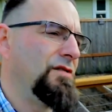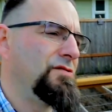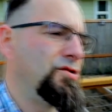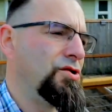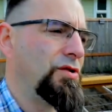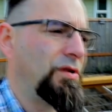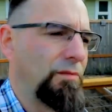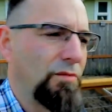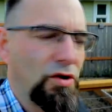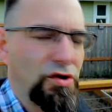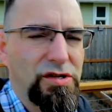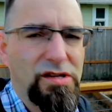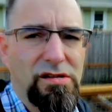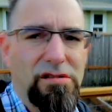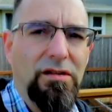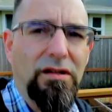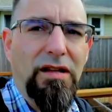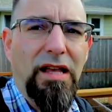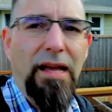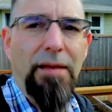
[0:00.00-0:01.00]
doing most
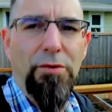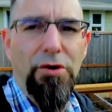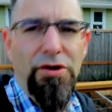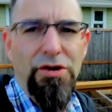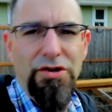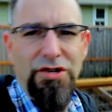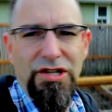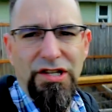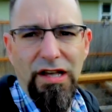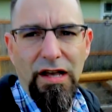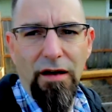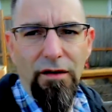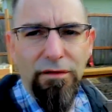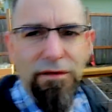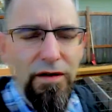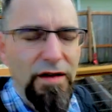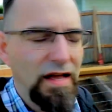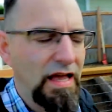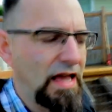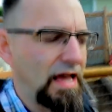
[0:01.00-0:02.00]
of the labor
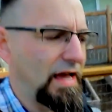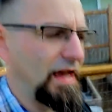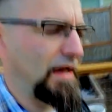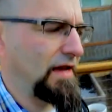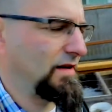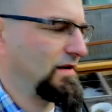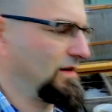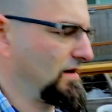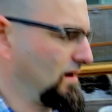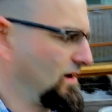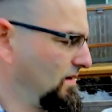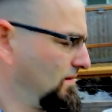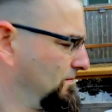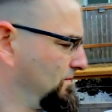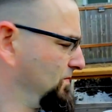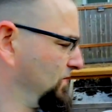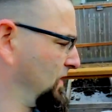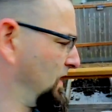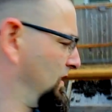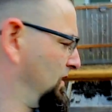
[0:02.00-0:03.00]
yourself, and
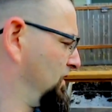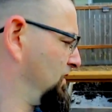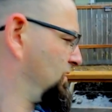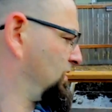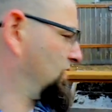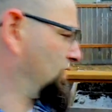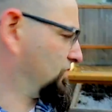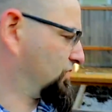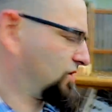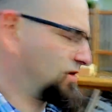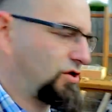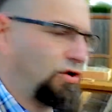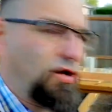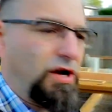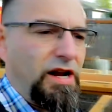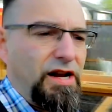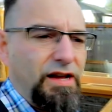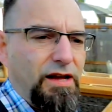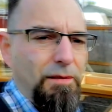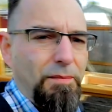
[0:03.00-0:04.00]
just
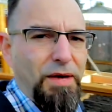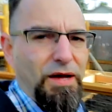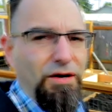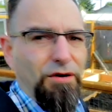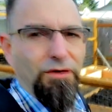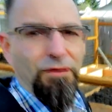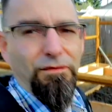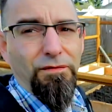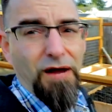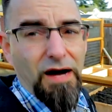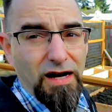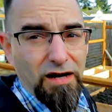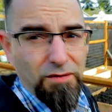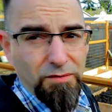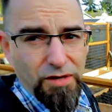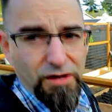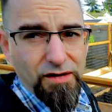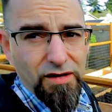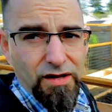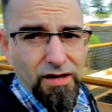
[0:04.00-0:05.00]
creating a better
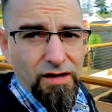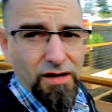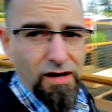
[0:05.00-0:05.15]
environment